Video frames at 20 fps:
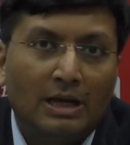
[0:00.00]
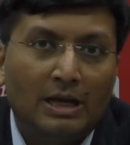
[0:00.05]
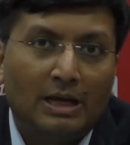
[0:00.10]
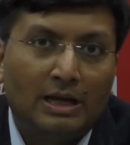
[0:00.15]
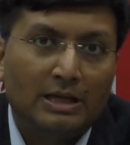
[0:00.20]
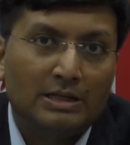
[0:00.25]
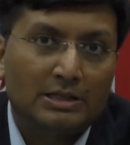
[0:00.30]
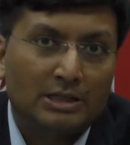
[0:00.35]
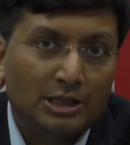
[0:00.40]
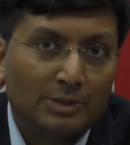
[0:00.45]

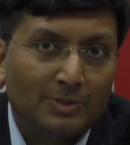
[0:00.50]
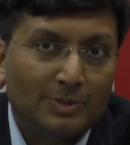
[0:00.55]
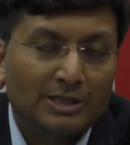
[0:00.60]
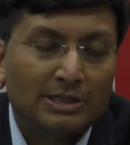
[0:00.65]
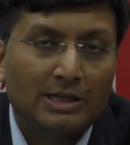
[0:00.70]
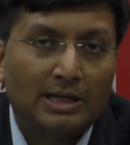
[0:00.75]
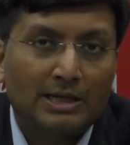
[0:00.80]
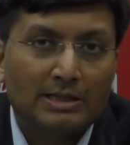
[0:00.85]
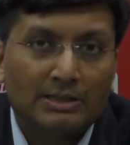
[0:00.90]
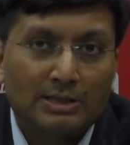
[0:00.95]
It's a
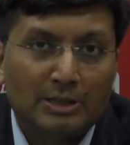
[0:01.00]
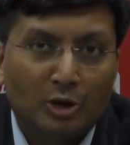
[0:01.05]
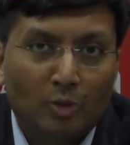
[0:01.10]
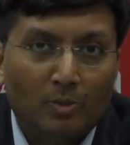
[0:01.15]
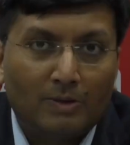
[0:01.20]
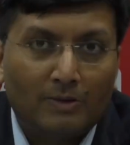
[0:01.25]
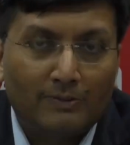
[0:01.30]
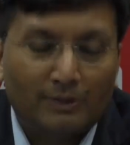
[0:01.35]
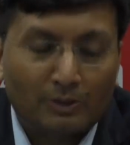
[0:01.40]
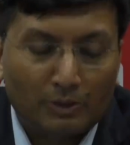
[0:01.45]
specialized
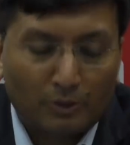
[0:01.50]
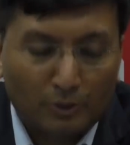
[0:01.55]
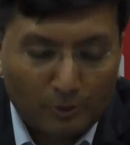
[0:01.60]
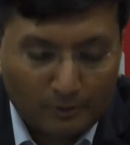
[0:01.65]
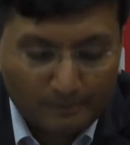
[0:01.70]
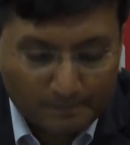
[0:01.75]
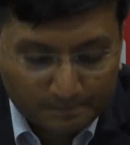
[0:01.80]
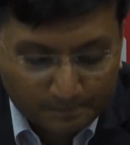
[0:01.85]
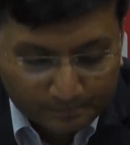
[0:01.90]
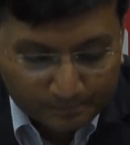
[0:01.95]
job after all.